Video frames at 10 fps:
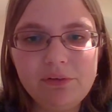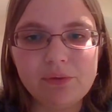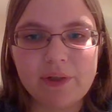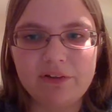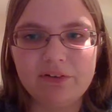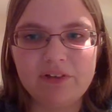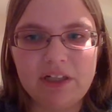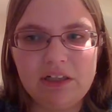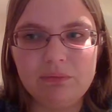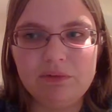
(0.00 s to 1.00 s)
so I just
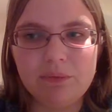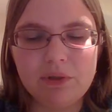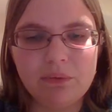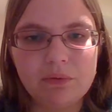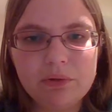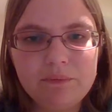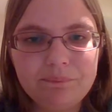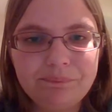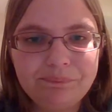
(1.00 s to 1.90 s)
sat out and did what I want.